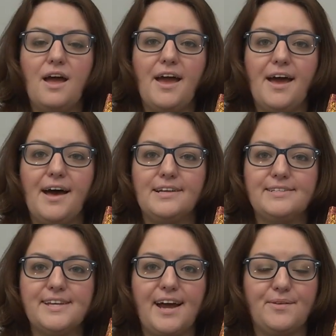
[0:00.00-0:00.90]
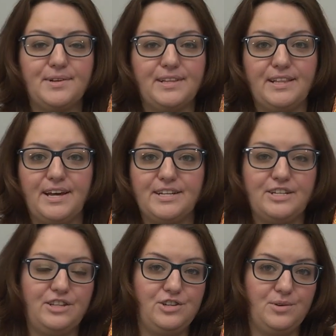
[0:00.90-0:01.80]
And I really
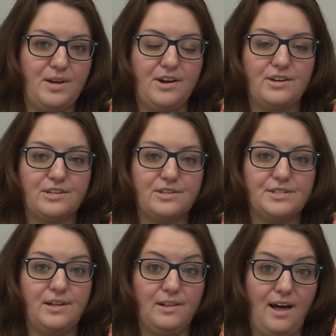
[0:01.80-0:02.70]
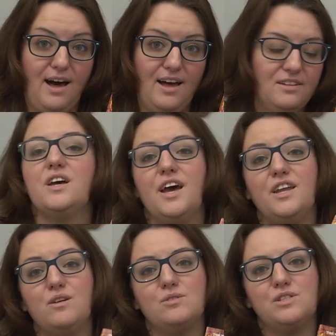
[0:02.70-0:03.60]
liked the 2 characters a lot.
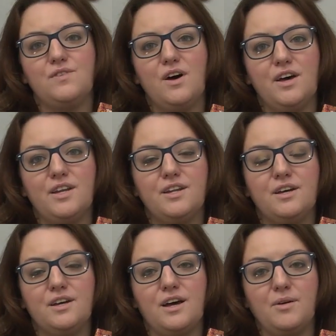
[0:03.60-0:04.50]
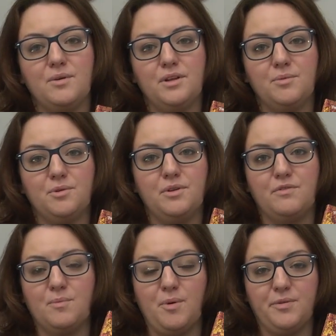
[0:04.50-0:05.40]
And it was fun. I really rooted
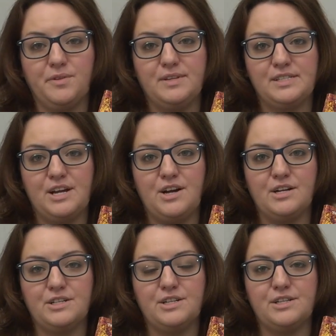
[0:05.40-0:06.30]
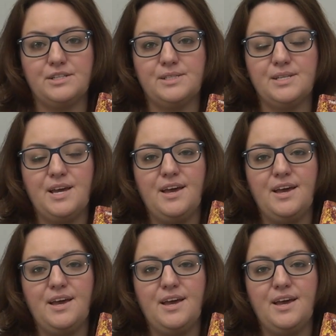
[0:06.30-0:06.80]
for both of these characters,